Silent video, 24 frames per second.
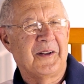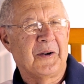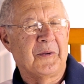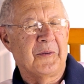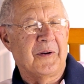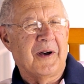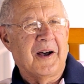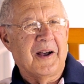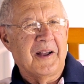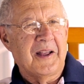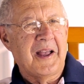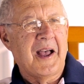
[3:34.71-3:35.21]
You
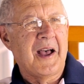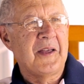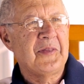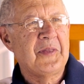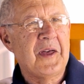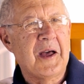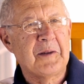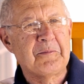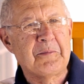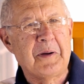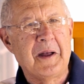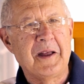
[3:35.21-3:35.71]
know, I had
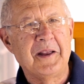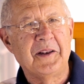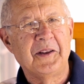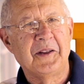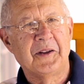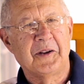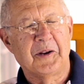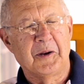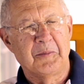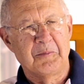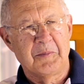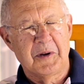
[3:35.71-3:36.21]
that
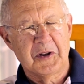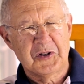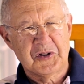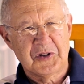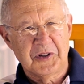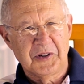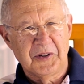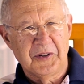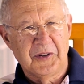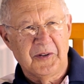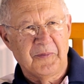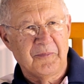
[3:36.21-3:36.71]
painting
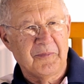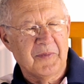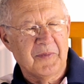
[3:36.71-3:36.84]
commissioned,